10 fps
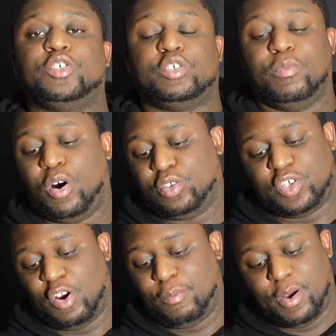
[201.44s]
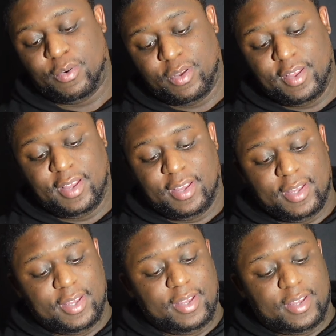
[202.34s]
small turbo.
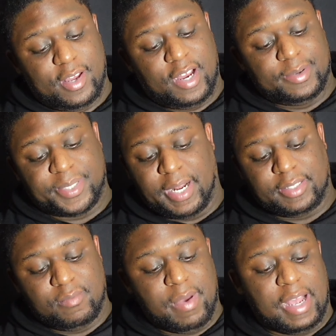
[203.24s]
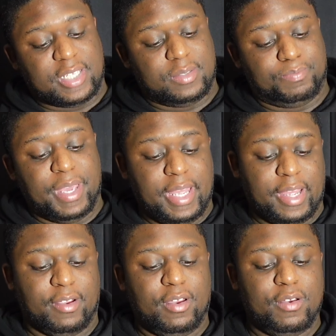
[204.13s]
Shout out to
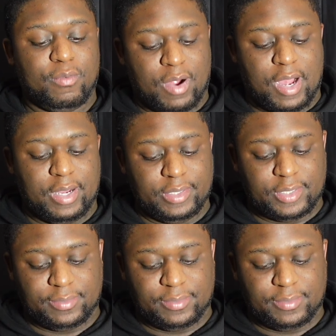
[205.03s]
maXpeedingRODS